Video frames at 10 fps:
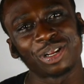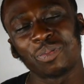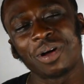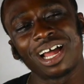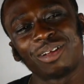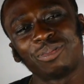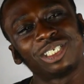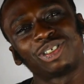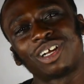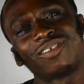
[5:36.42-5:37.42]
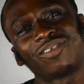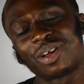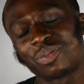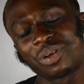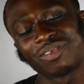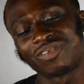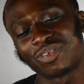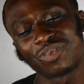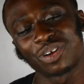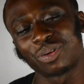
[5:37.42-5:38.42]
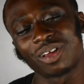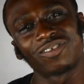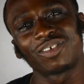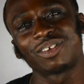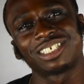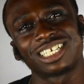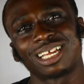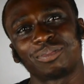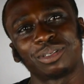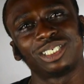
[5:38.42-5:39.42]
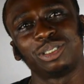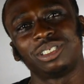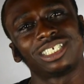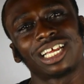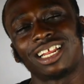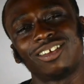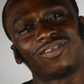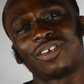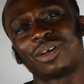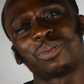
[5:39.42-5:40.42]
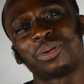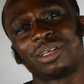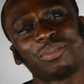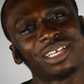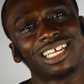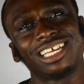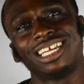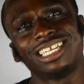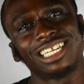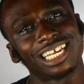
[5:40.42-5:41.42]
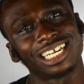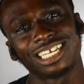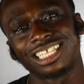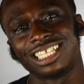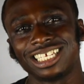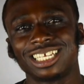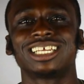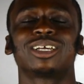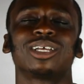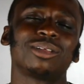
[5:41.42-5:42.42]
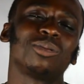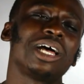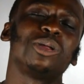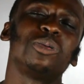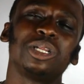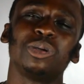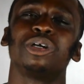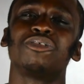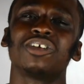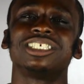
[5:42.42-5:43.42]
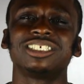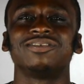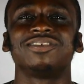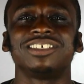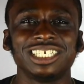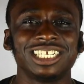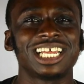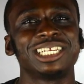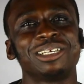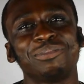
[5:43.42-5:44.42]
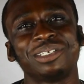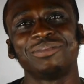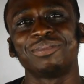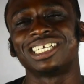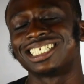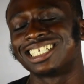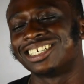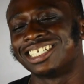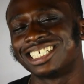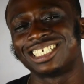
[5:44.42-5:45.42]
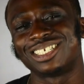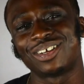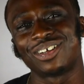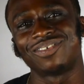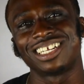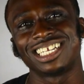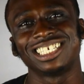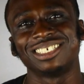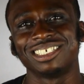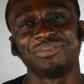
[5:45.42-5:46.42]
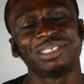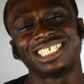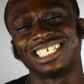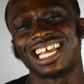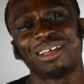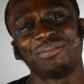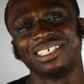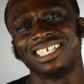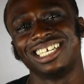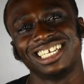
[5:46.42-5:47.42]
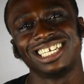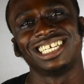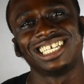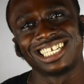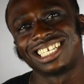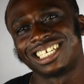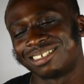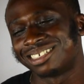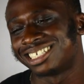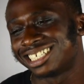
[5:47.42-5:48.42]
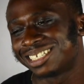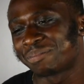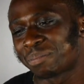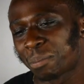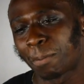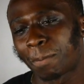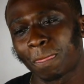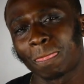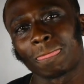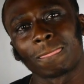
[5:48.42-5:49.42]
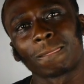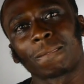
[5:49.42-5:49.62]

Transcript: Like, nobody was trying to fuck with him for real at first, like, but you just had to fuck with him in the end, like. Wallow a little aggressive. He, like, I mean, he might scare niggas off. Like, he be snapping. Alright,